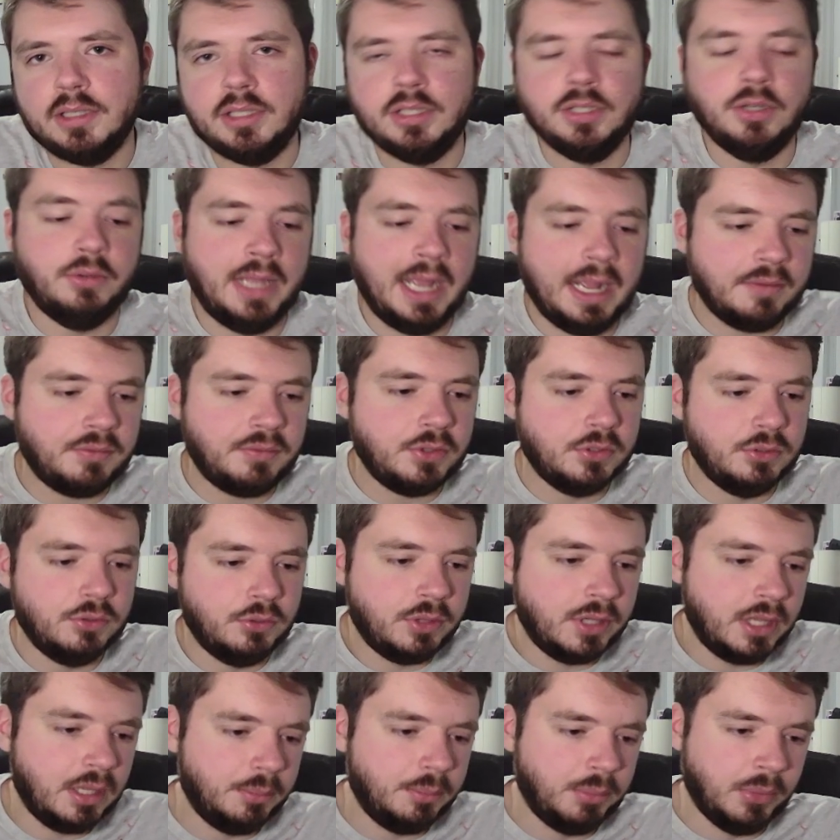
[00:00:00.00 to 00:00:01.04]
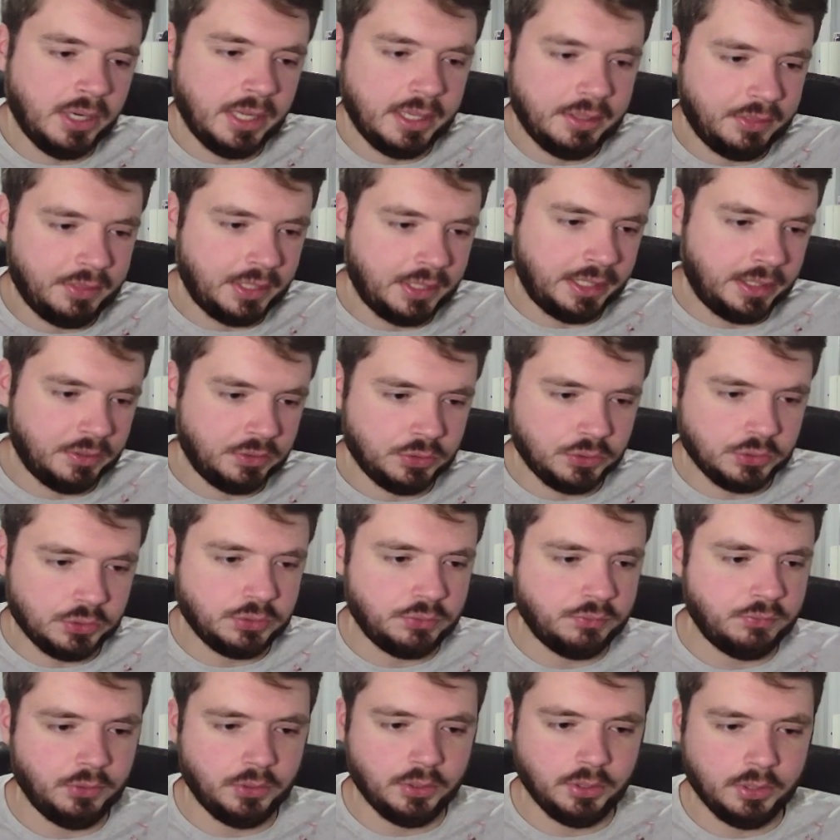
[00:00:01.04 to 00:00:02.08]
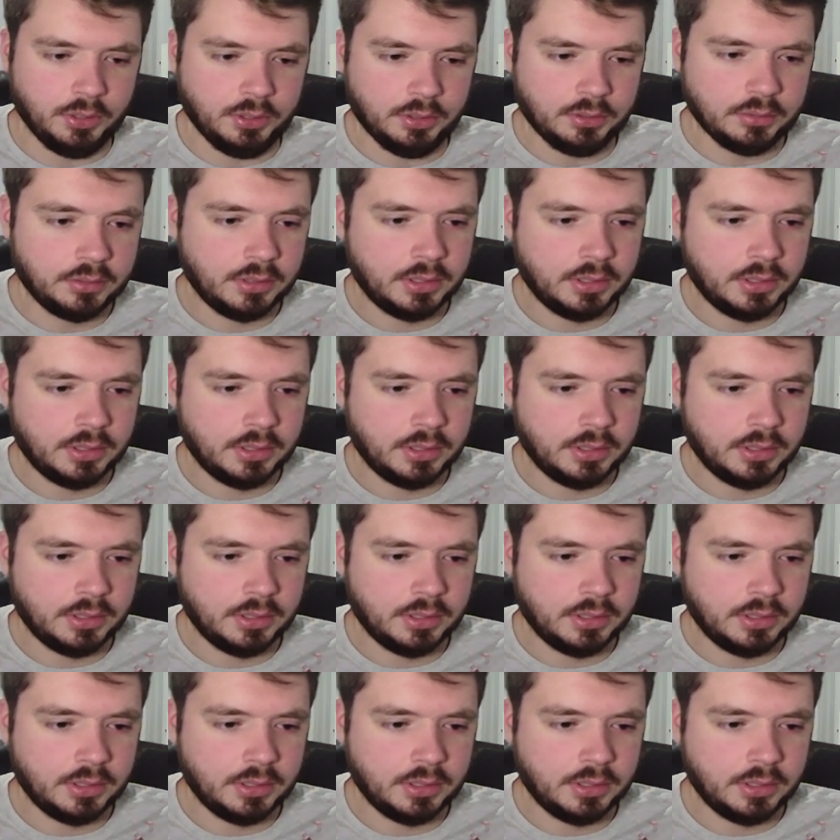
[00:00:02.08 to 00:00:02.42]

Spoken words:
You don't have to do that, but I think just for,